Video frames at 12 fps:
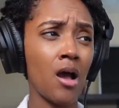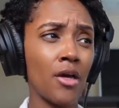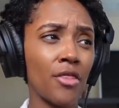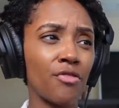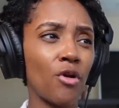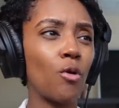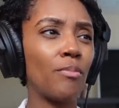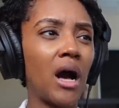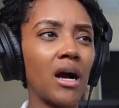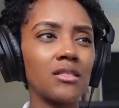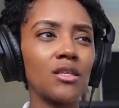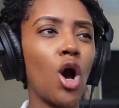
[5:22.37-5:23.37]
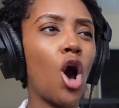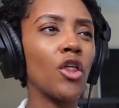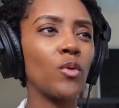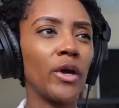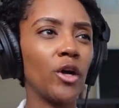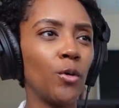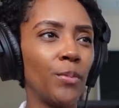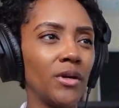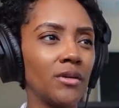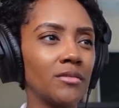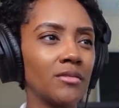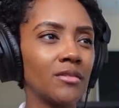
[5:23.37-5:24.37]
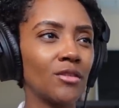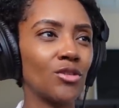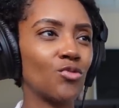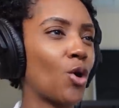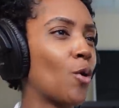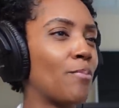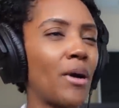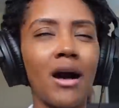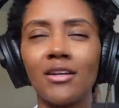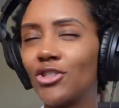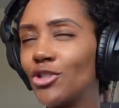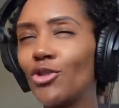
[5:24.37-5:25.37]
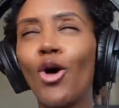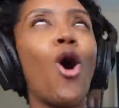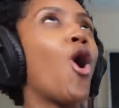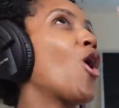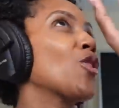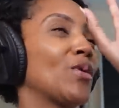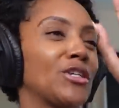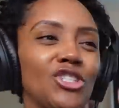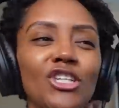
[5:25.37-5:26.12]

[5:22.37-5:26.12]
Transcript: throat box all the way open throat box. All she